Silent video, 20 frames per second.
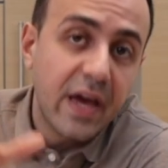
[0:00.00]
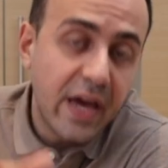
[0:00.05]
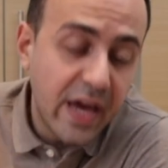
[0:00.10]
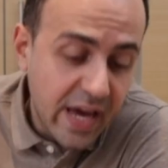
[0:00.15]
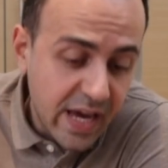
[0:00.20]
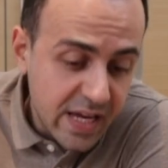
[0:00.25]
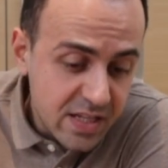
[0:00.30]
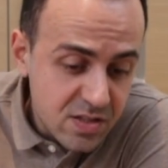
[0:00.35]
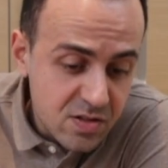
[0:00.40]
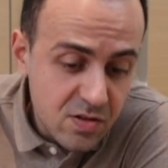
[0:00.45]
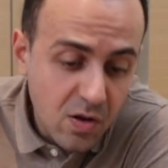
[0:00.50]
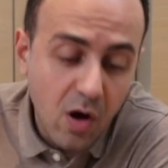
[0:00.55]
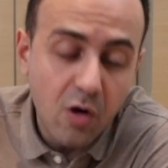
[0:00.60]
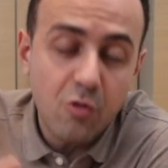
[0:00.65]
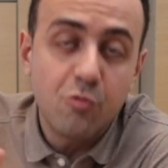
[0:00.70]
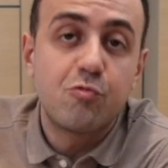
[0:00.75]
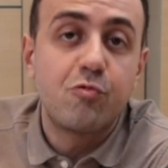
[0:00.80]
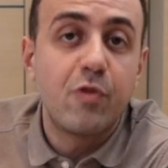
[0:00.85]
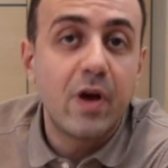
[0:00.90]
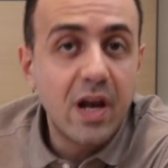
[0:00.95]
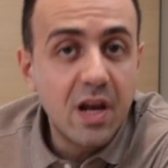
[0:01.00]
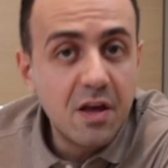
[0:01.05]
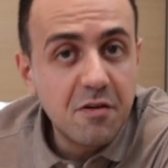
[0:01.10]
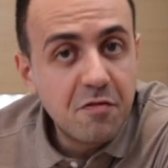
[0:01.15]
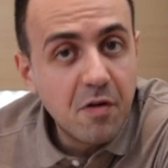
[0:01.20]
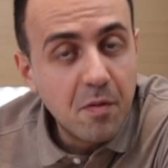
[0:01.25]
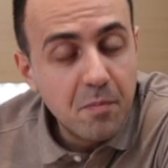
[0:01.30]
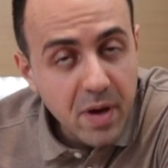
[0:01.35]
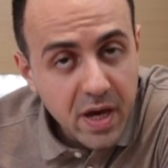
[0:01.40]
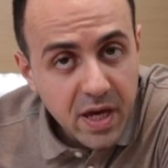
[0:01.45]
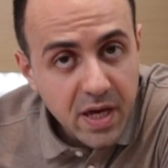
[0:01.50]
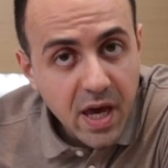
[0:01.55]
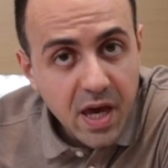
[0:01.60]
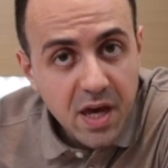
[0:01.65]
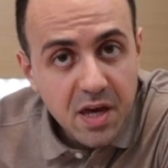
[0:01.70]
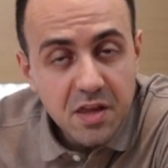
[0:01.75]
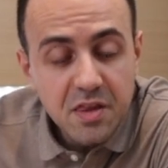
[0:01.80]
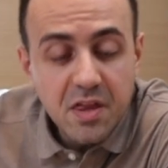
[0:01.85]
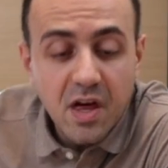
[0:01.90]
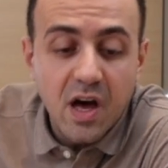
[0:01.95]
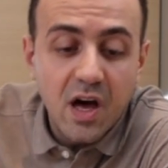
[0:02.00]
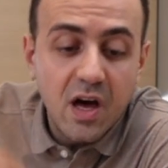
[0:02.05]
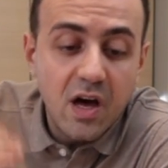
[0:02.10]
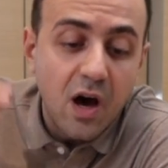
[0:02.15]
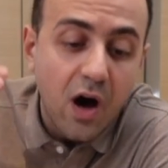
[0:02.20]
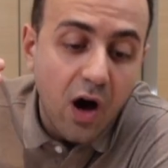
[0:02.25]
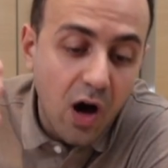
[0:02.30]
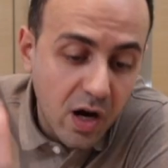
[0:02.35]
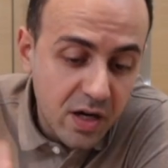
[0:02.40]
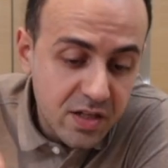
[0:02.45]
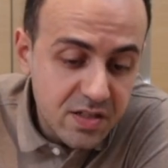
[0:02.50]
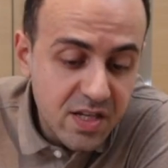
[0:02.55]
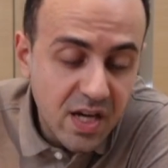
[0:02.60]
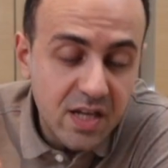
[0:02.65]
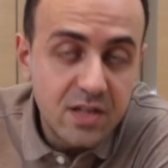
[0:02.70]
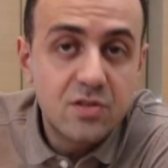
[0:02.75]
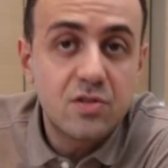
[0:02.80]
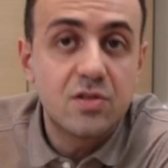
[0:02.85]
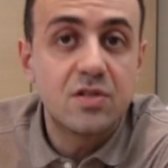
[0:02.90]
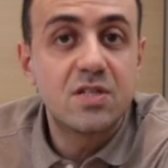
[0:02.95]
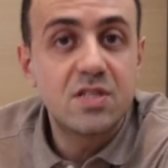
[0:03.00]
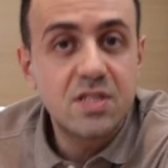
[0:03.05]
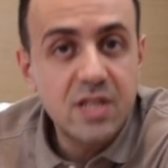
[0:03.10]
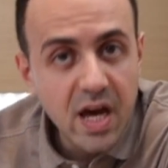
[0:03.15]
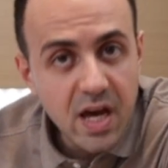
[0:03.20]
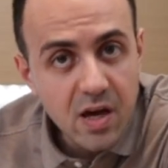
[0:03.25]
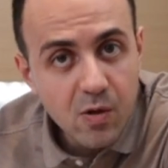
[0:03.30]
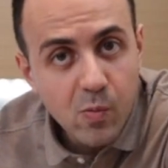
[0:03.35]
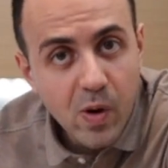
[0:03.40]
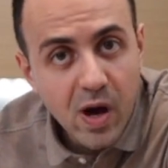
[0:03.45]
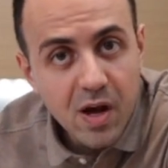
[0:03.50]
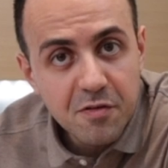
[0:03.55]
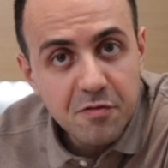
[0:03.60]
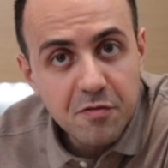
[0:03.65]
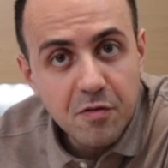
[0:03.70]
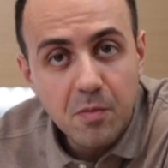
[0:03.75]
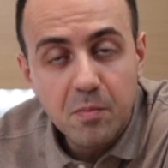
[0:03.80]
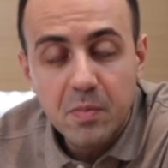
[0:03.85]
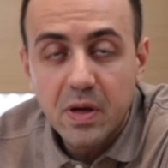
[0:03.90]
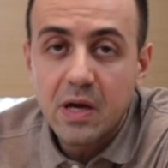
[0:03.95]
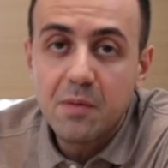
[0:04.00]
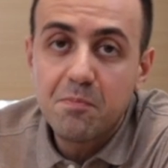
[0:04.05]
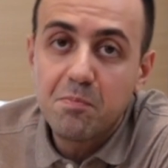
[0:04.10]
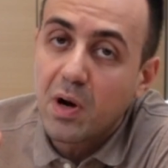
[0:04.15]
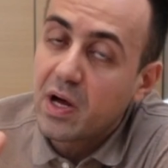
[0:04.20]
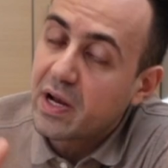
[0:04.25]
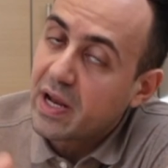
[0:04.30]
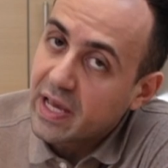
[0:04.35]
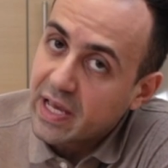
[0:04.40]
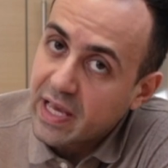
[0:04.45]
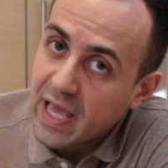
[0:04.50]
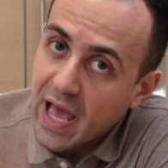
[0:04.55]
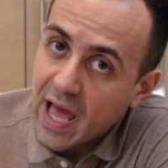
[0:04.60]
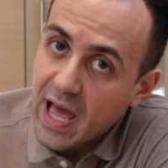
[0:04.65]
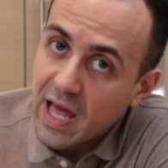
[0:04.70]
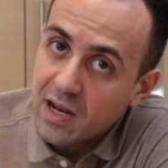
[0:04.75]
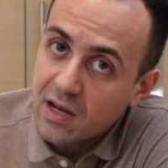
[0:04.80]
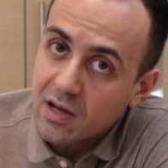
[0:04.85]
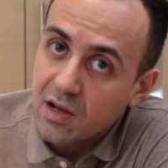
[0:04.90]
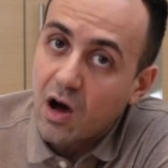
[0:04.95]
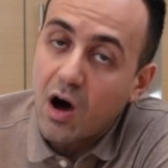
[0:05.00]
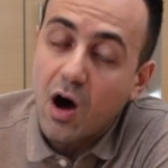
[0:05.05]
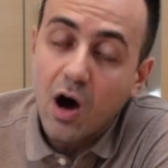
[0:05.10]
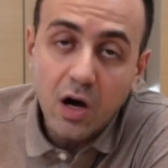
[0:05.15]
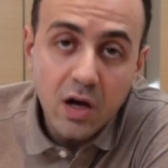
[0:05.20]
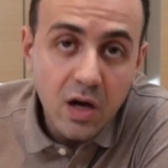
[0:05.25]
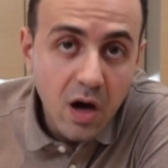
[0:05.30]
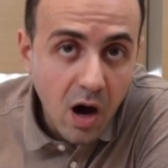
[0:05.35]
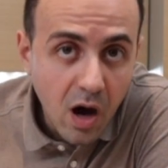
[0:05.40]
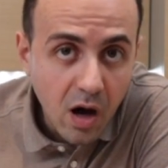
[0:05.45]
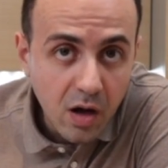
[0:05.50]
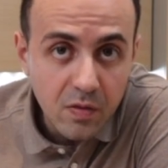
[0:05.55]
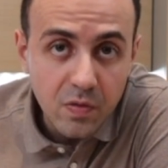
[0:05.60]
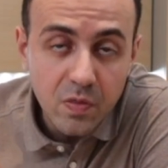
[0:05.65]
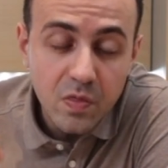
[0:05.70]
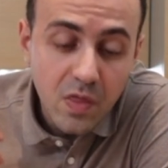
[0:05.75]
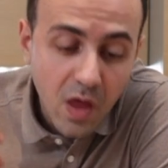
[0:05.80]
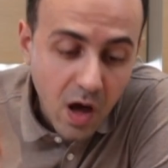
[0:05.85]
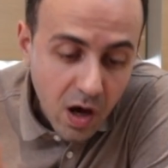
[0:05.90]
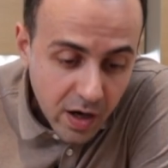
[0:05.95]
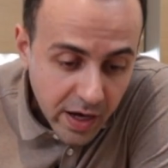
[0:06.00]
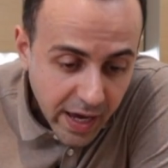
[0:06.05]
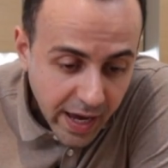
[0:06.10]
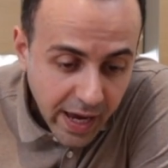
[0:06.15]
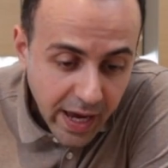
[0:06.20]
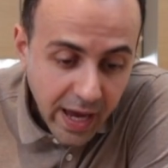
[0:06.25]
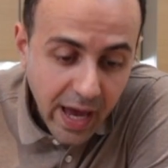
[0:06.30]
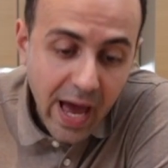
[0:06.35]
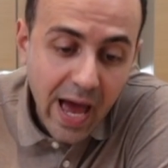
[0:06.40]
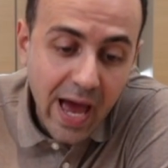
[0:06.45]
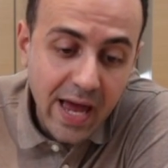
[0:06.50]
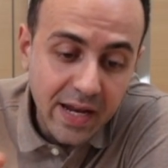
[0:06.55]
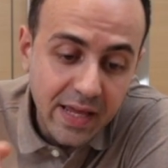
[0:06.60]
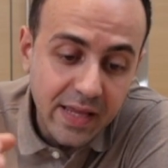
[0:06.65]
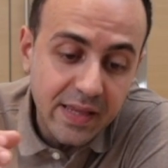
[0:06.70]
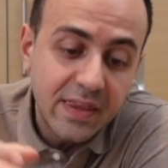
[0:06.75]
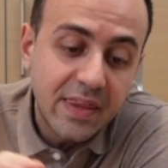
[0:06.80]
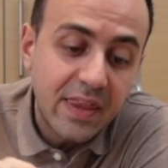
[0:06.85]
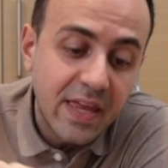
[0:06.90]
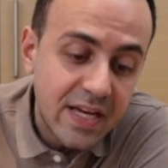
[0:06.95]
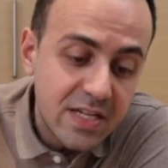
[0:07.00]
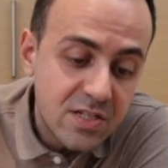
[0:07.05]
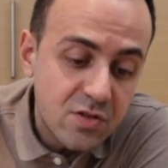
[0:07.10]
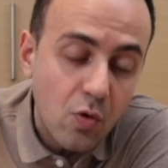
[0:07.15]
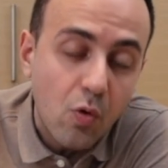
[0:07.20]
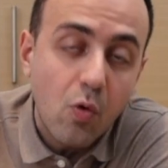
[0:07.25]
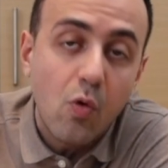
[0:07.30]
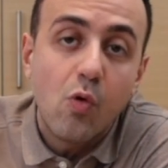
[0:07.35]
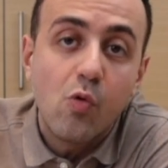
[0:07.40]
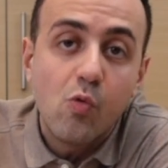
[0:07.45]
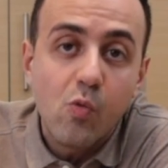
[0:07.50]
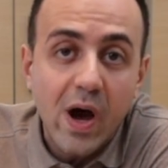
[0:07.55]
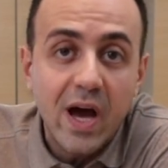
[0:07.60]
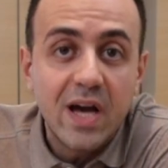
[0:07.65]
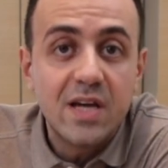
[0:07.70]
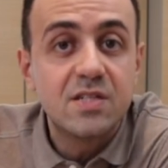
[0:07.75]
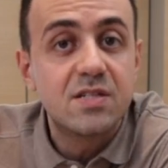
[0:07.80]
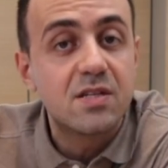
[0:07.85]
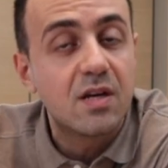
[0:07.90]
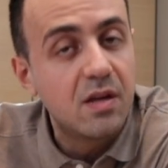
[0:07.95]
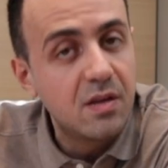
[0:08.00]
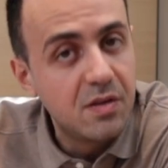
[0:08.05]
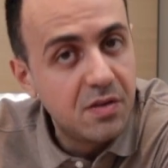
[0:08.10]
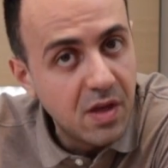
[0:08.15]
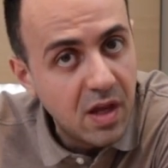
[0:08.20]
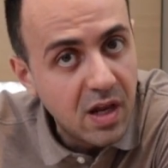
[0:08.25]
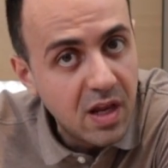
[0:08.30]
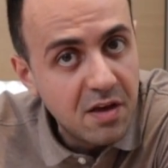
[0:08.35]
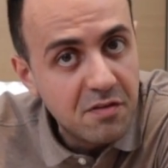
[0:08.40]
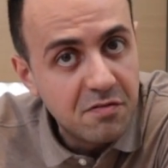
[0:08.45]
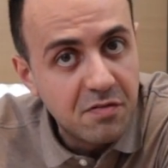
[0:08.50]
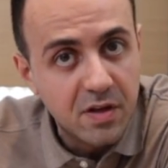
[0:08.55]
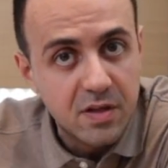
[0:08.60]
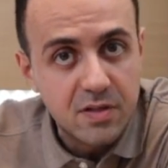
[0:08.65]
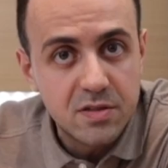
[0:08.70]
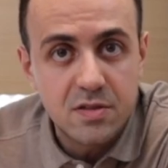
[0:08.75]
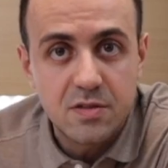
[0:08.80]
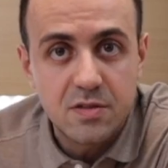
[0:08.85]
It's not really for me either. I tend to stay away from it, but again, I can't knock it, and this always delivers. And